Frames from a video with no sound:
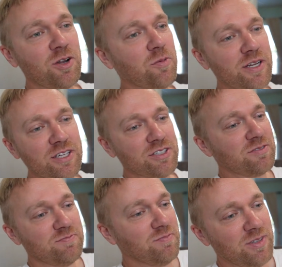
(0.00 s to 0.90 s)
nobody
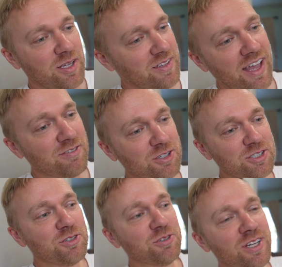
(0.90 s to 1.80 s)
could ever
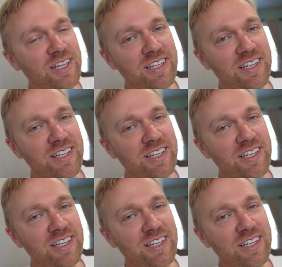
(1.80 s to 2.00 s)
do,